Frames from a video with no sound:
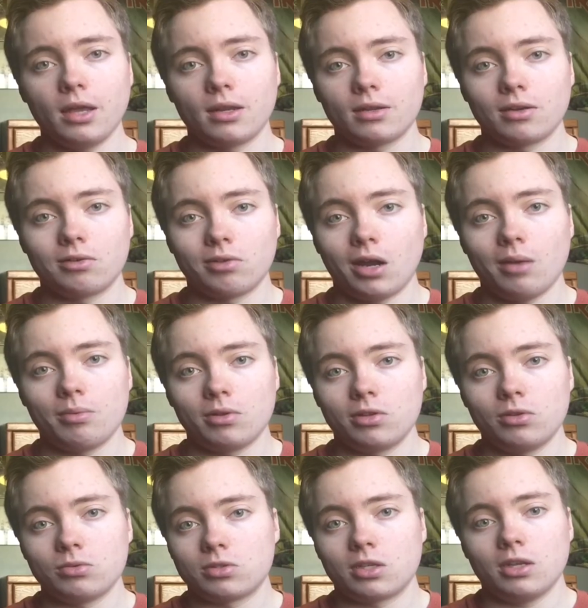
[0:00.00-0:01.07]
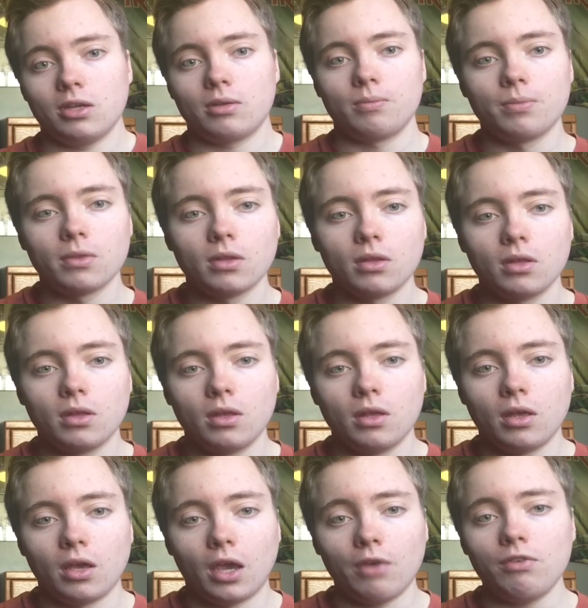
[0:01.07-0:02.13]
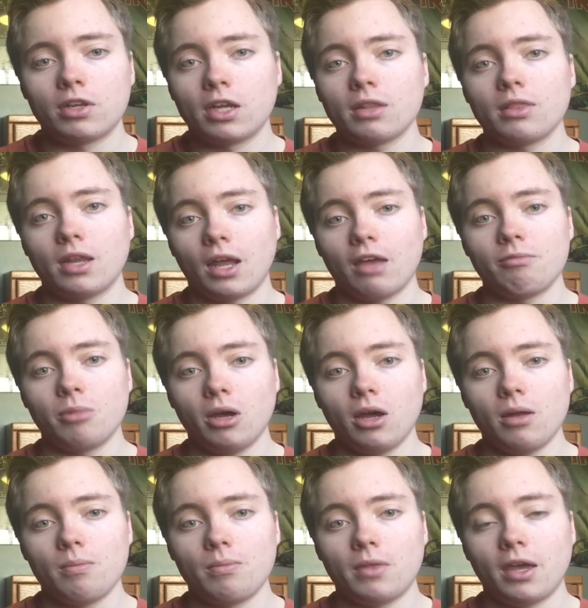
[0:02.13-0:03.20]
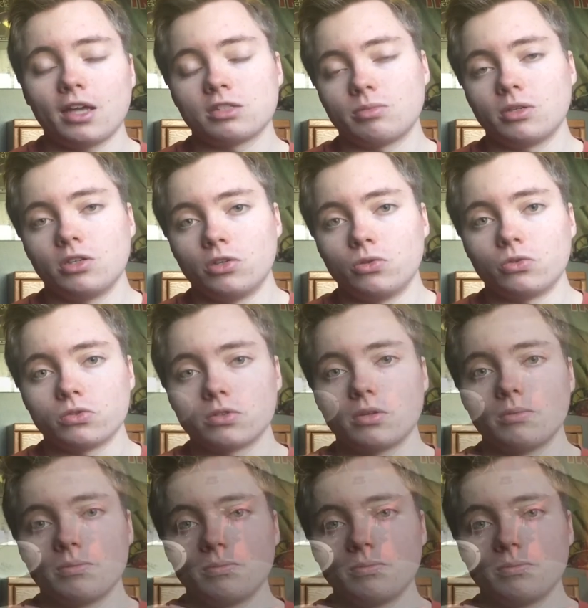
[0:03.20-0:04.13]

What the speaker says: and grab a used kit. Every kit that I've bought has been used.